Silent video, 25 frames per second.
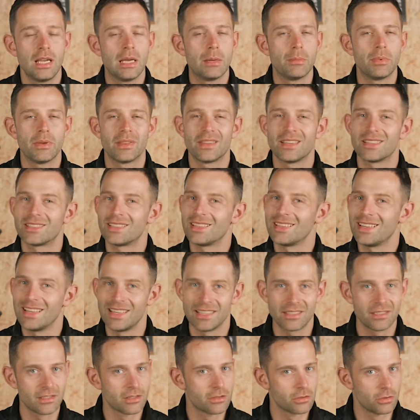but this
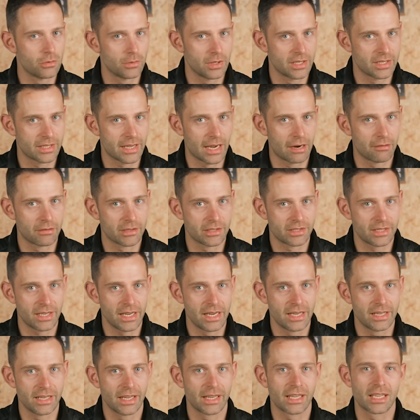isn't always
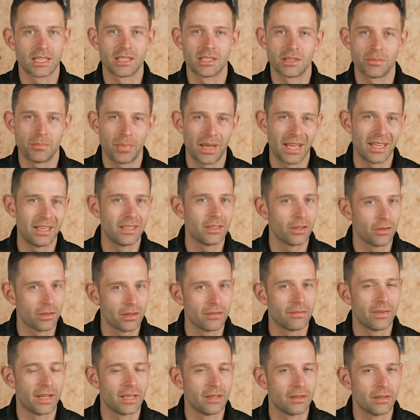guaranteed and can depend on the
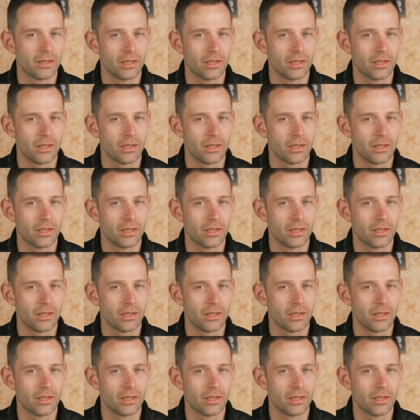vendor